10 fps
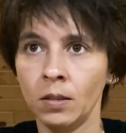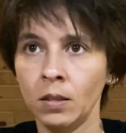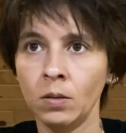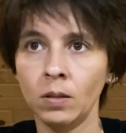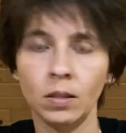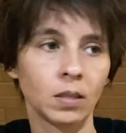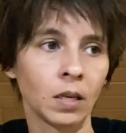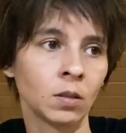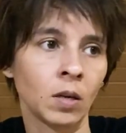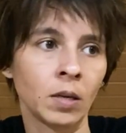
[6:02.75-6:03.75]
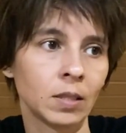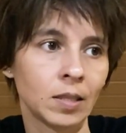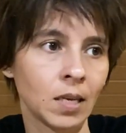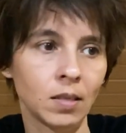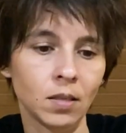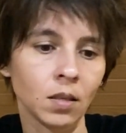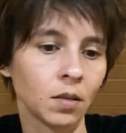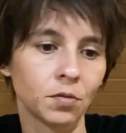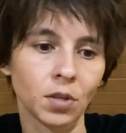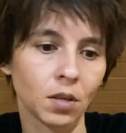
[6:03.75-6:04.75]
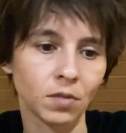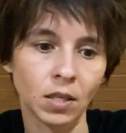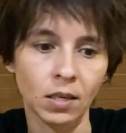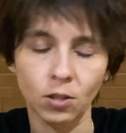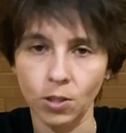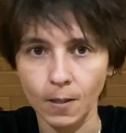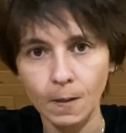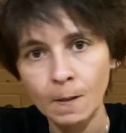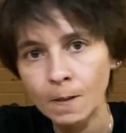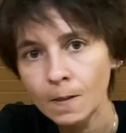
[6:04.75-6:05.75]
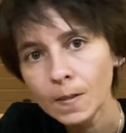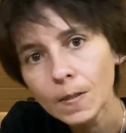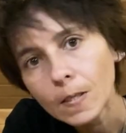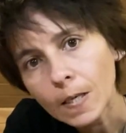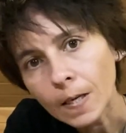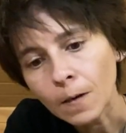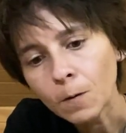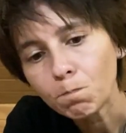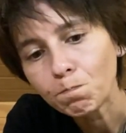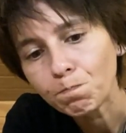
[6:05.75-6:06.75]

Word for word: how to do this. I don't know how to stand still in front of an energy, you know?